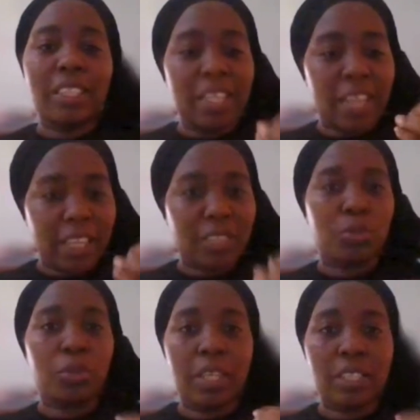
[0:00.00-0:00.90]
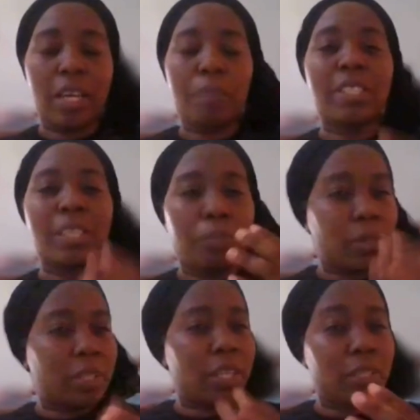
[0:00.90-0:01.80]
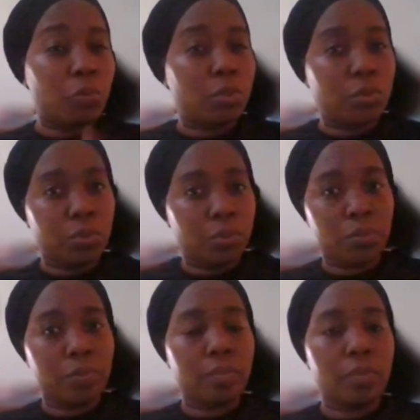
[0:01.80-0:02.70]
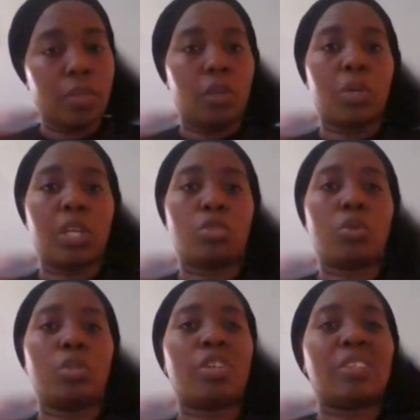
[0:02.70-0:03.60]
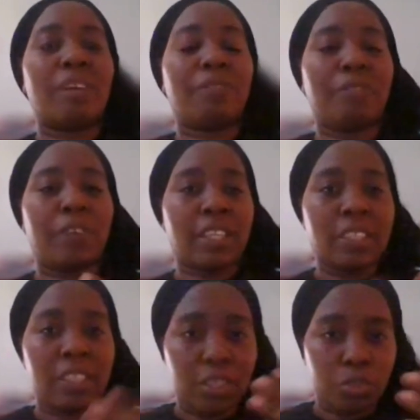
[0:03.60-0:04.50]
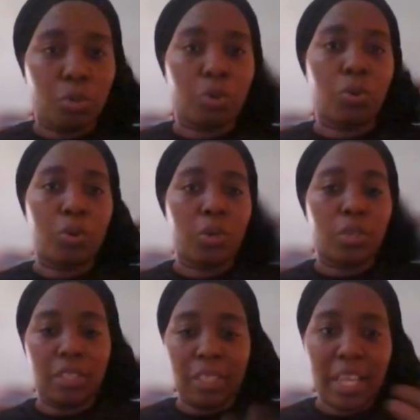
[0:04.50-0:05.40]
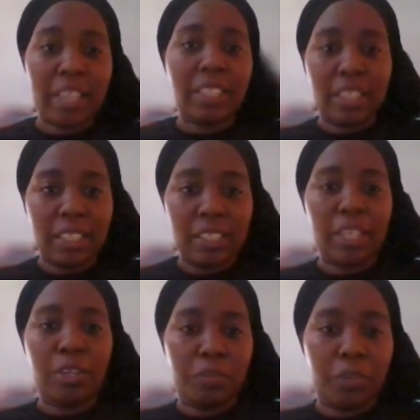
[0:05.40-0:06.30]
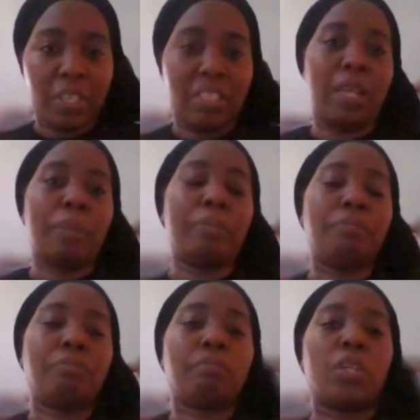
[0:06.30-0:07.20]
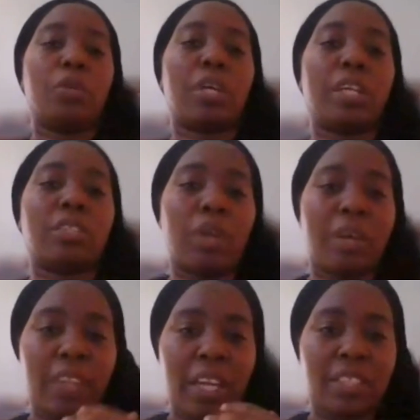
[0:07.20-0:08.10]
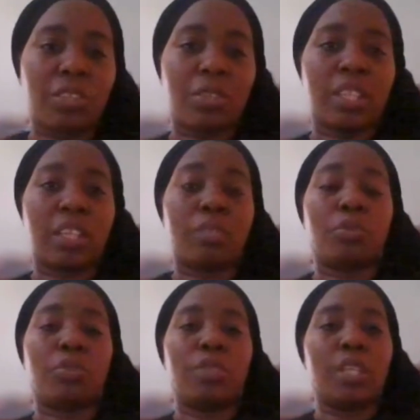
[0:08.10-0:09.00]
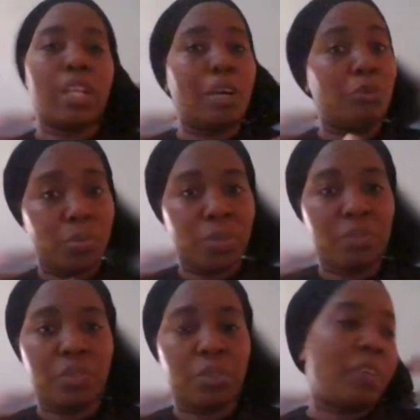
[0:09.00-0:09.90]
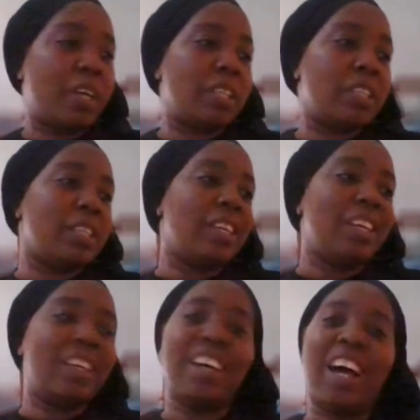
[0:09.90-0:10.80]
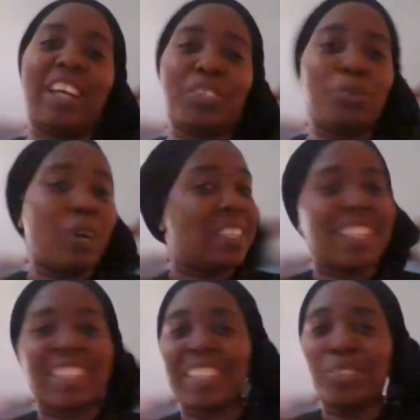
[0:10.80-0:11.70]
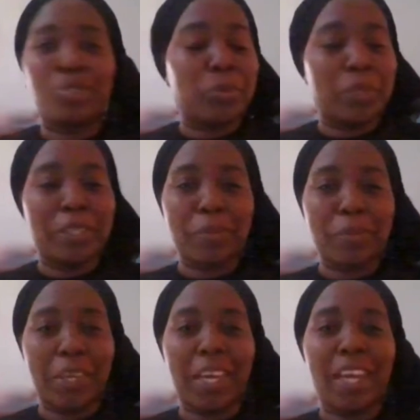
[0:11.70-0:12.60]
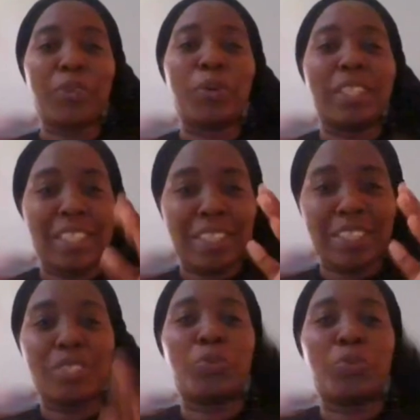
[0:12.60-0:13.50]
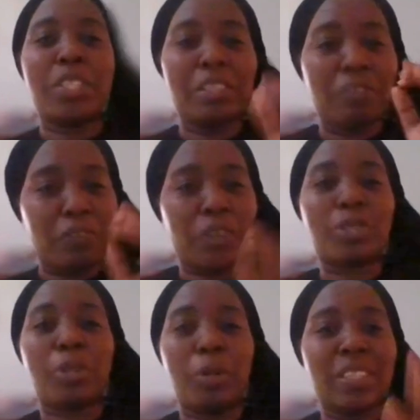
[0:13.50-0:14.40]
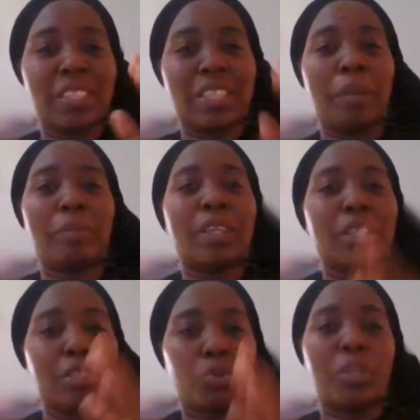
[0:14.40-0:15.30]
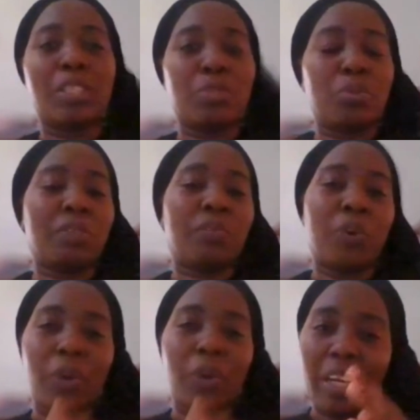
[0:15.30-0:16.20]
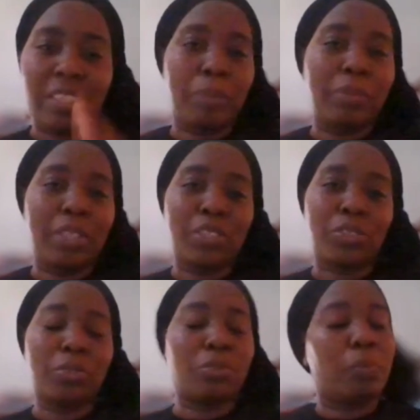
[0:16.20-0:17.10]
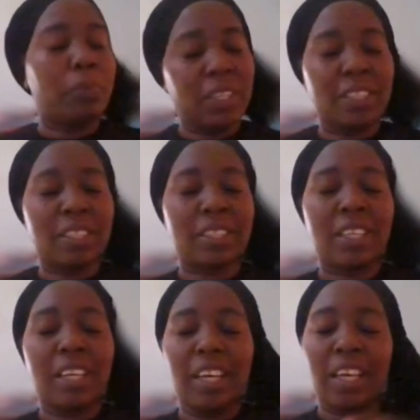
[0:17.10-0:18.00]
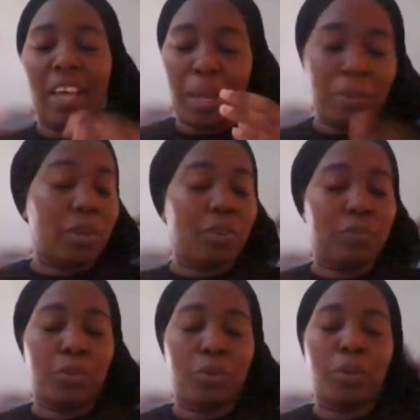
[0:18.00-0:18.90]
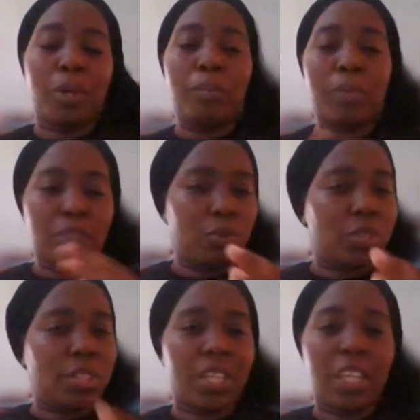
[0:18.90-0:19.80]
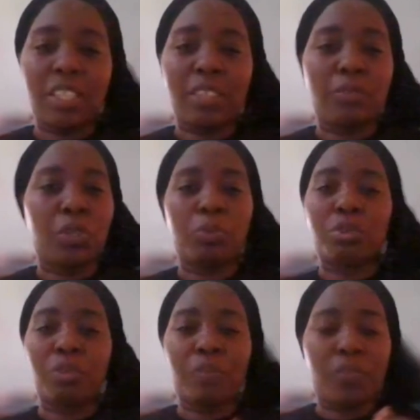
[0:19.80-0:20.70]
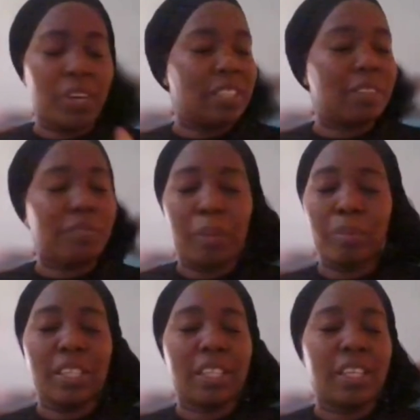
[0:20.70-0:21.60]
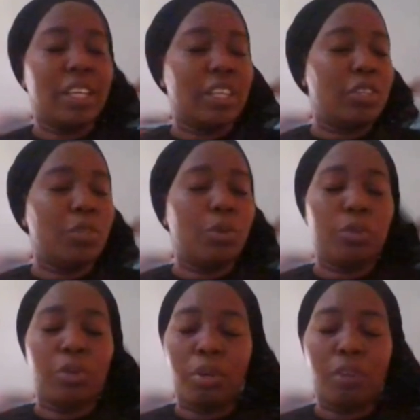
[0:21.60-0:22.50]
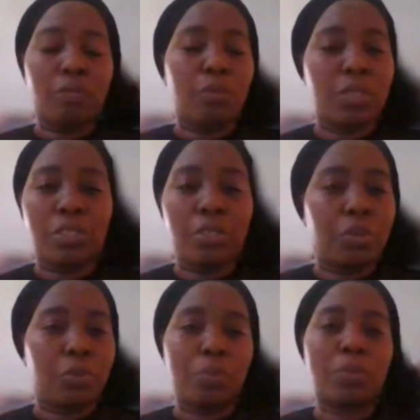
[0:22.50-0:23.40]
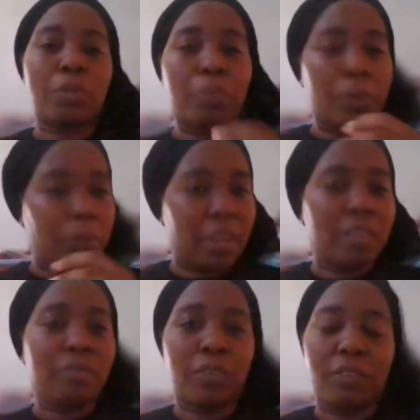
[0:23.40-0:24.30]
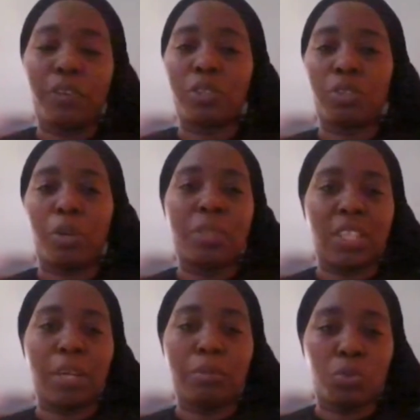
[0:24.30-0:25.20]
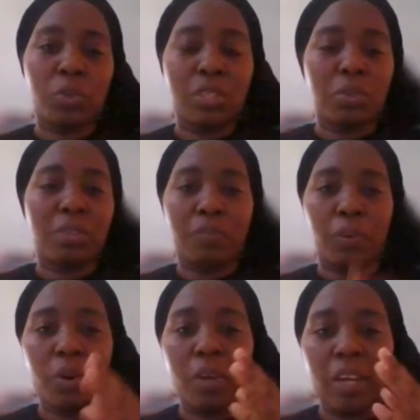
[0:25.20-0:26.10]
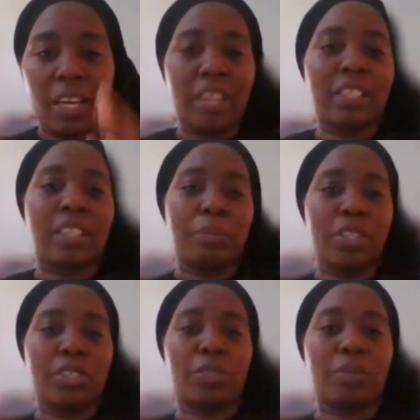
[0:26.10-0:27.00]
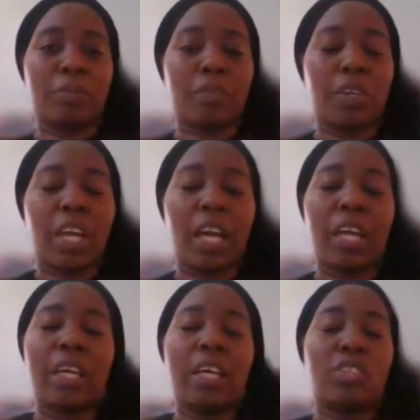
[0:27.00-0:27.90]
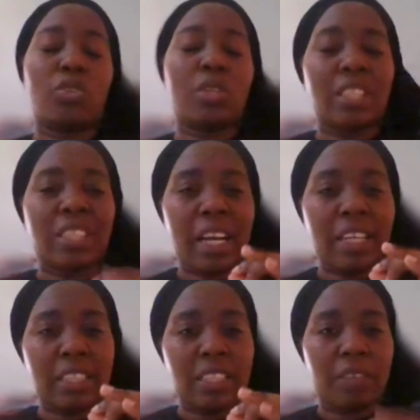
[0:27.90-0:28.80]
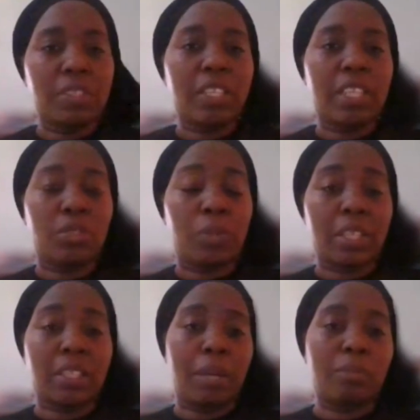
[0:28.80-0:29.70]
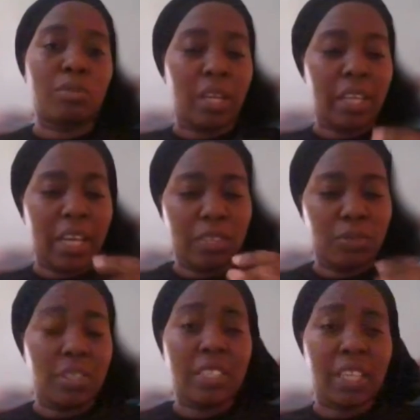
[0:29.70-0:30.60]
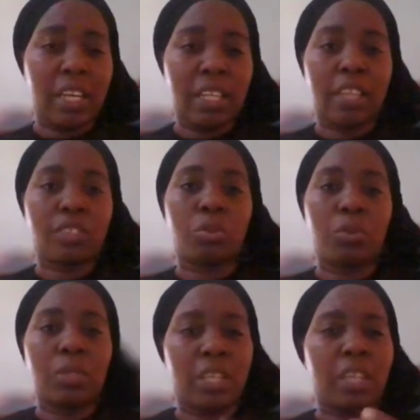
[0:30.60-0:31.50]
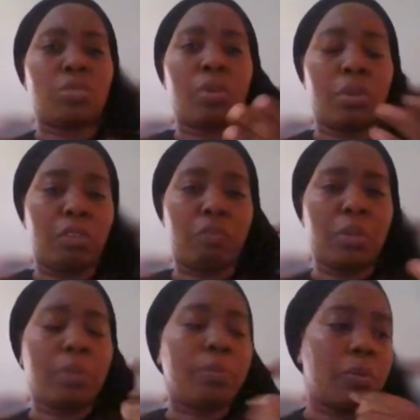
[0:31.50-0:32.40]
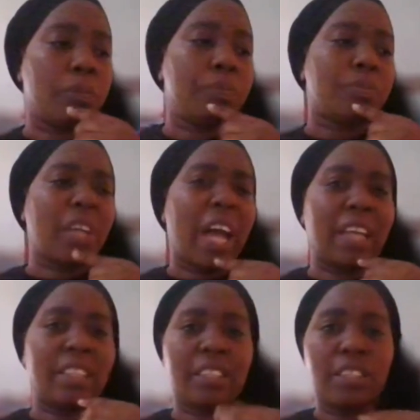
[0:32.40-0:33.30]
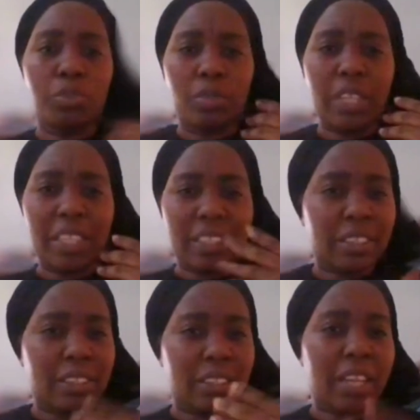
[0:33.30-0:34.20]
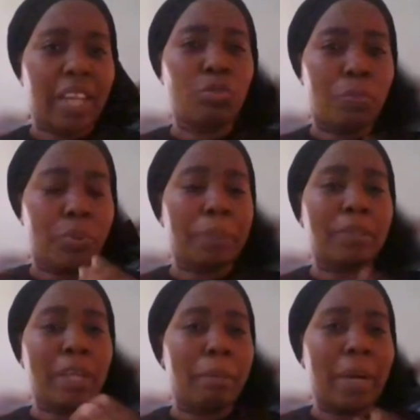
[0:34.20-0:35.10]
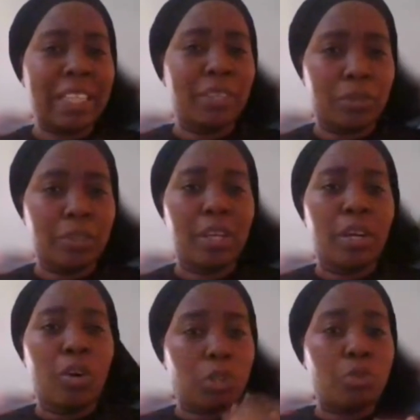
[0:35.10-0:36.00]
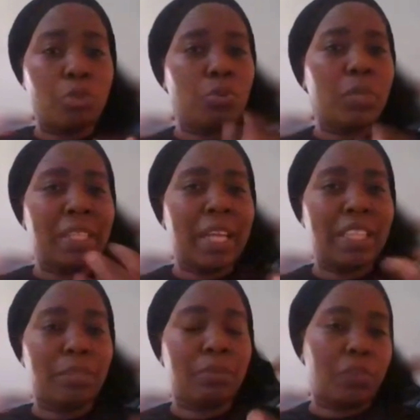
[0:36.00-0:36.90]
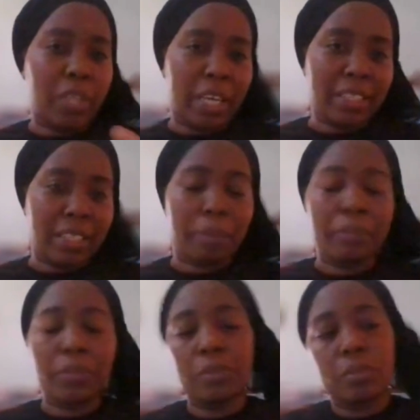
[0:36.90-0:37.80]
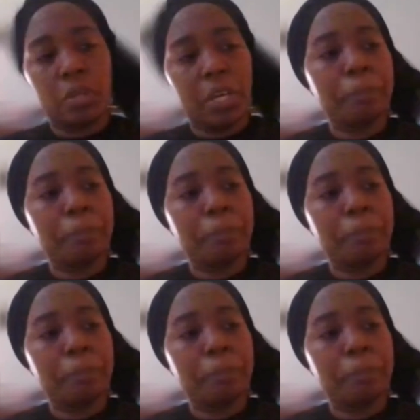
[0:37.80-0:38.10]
A night to your exam is important what you do, okay? So it doesn't affect your the next day, the day of your exam. Okay, so after I discuss that with you, then I will pray for you finally. And you are destined to win. Okay, you are destined to win in the forthcoming JAMB 2024 examination. So please, I beg of you, please do share this video with your friends, family, you know, your loved ones in your groups preparing for the forthcoming JAMB 2024 examination. Okay, so it's exactly seven days to exam. So I like doing this earlier so it gets to a lot of people. And you know, there's try to prep their mind on what to do a night before their exams. Okay?